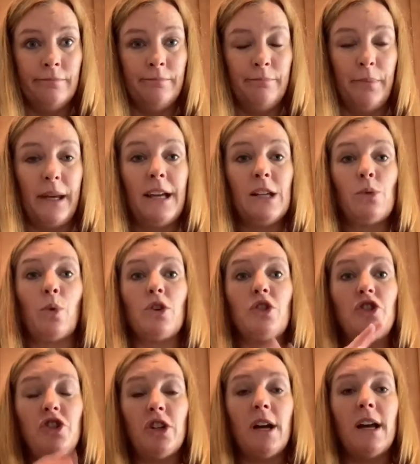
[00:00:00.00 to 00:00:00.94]
because
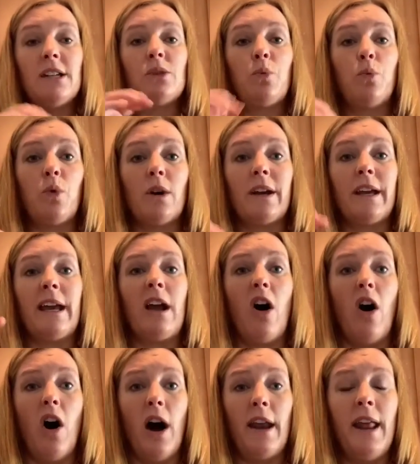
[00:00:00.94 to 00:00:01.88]
we're just working
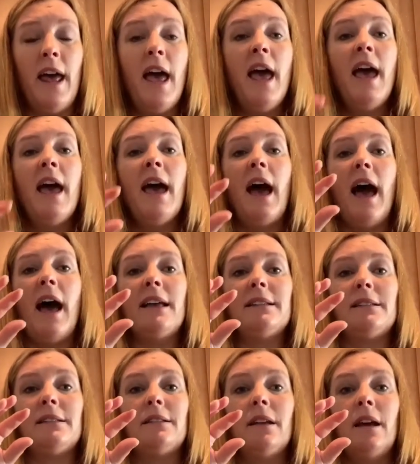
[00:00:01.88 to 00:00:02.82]
on
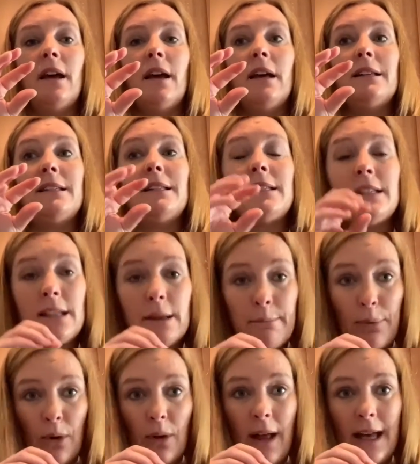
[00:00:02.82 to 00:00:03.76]
as
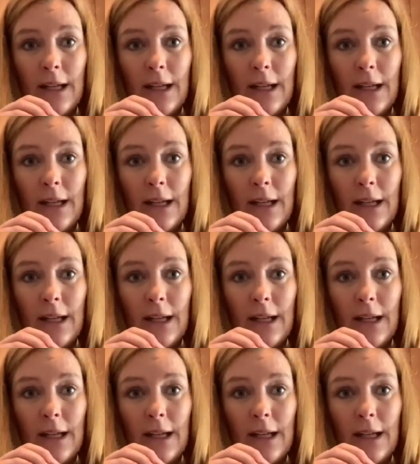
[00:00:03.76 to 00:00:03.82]
simple as